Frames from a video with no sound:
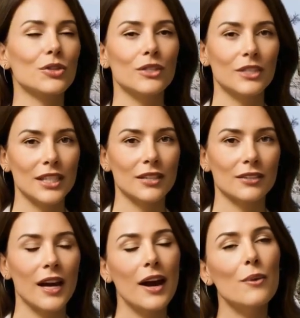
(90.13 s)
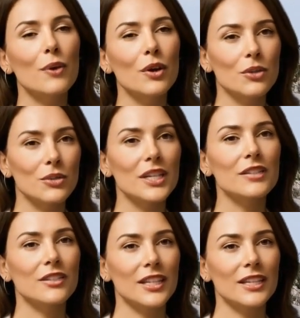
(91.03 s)
so you never miss a single
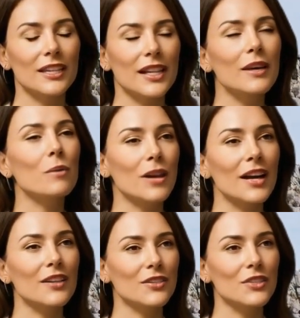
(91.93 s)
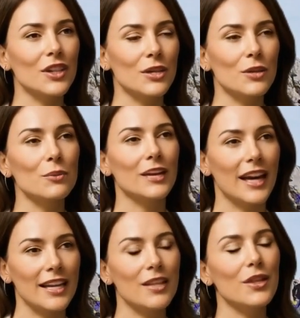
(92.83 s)
tip designed to help you reclaim your
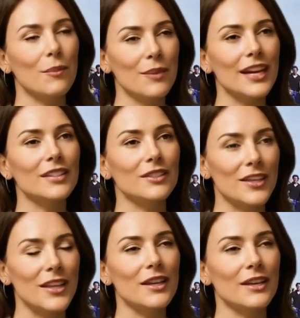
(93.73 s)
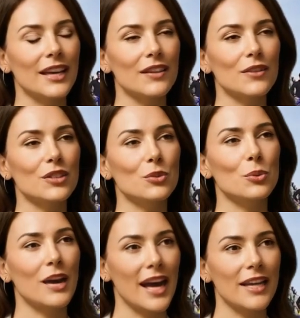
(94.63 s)
strength, confidence, and
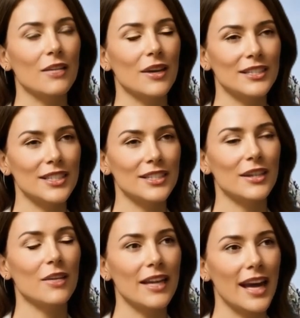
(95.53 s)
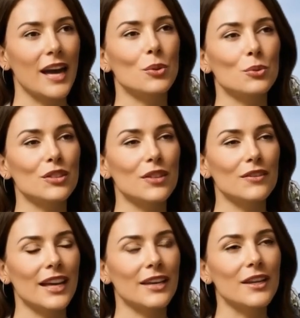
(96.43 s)
sexual health. And if you're still
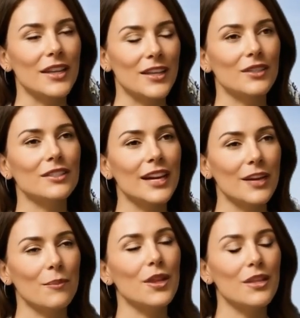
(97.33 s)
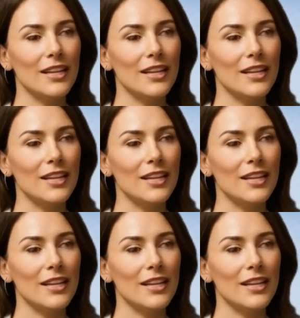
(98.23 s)
with me after this opening,